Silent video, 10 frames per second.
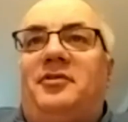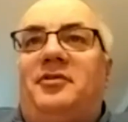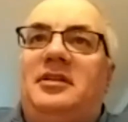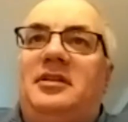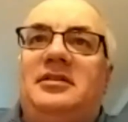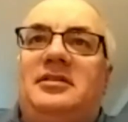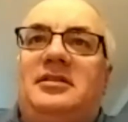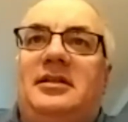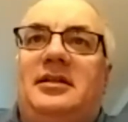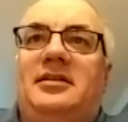this,
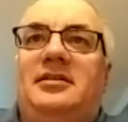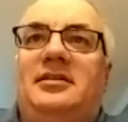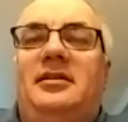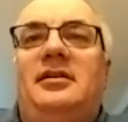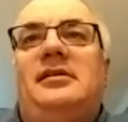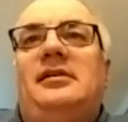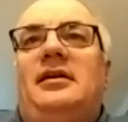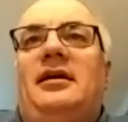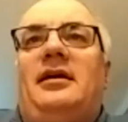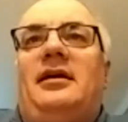
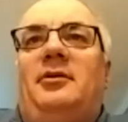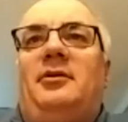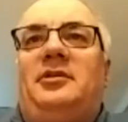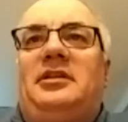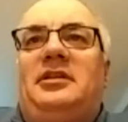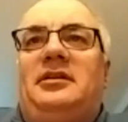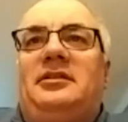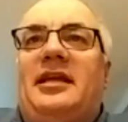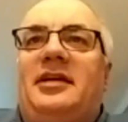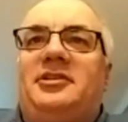with the
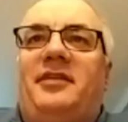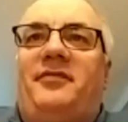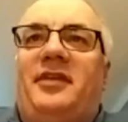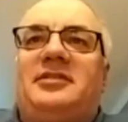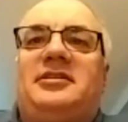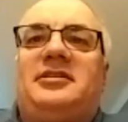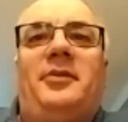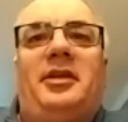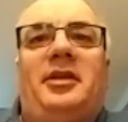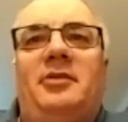Cash FX
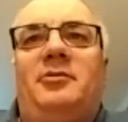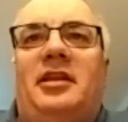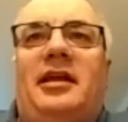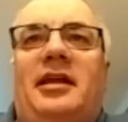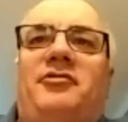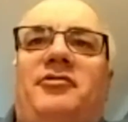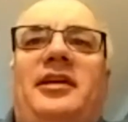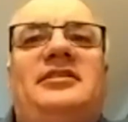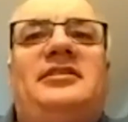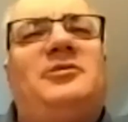coming in with the live
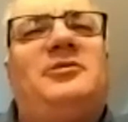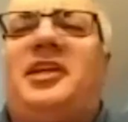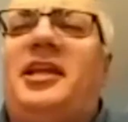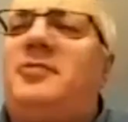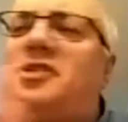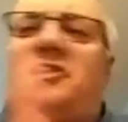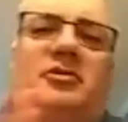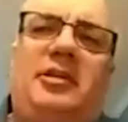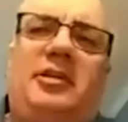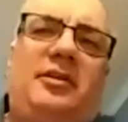trades, that was a game changer
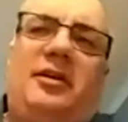right there.